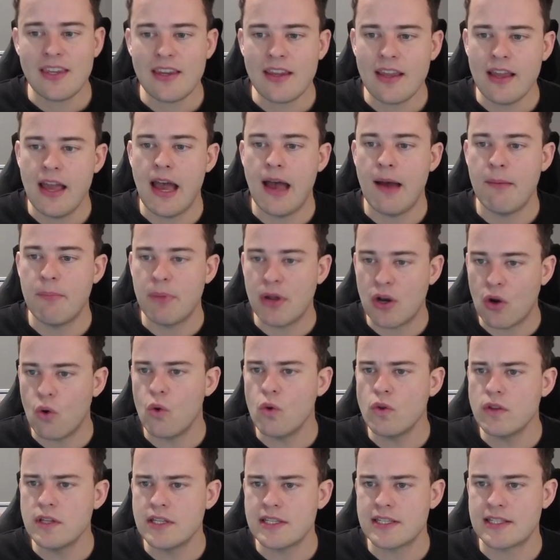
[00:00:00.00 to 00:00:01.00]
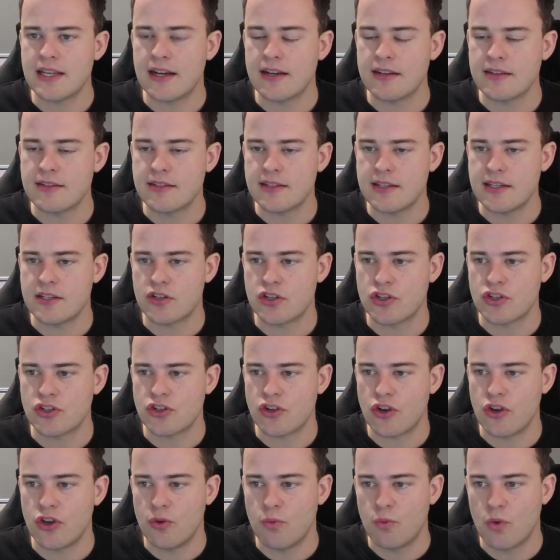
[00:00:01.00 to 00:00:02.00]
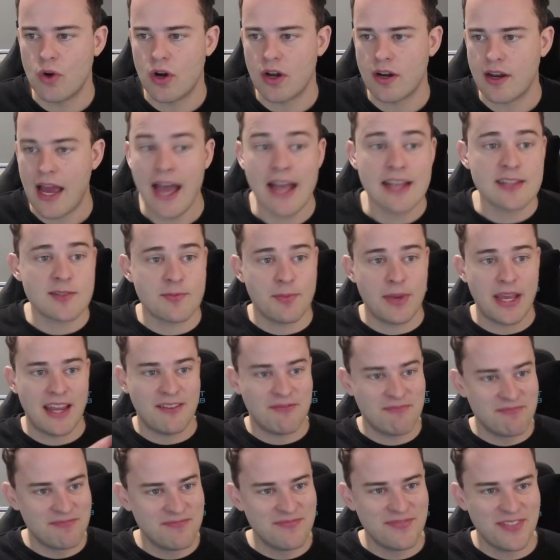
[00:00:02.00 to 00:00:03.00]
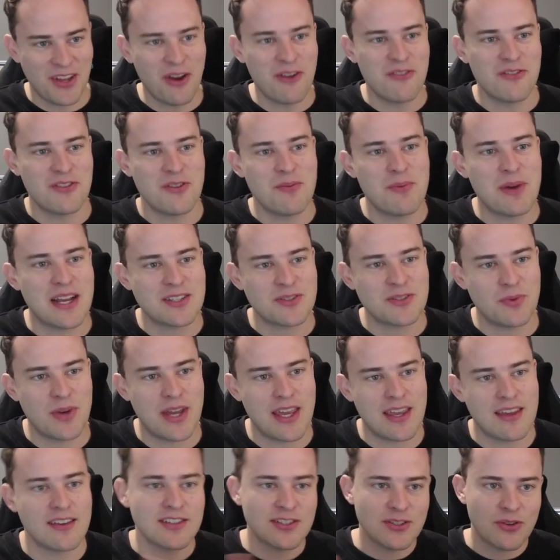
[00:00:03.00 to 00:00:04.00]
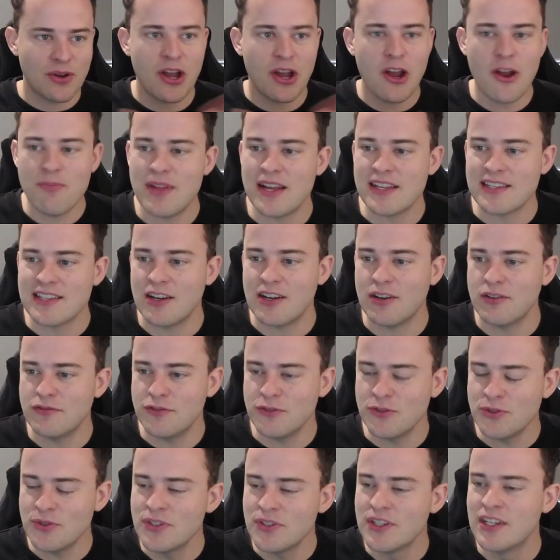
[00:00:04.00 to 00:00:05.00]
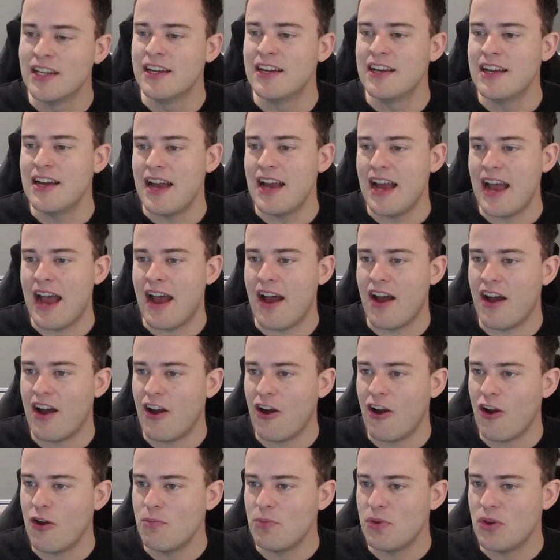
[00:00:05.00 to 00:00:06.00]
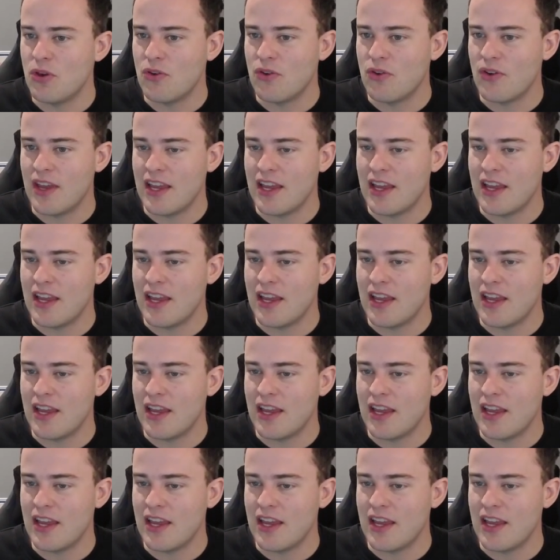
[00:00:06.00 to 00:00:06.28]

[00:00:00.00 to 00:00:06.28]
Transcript: But all this does is just show you what has been over the past week. So I hope that's helpful. I hope you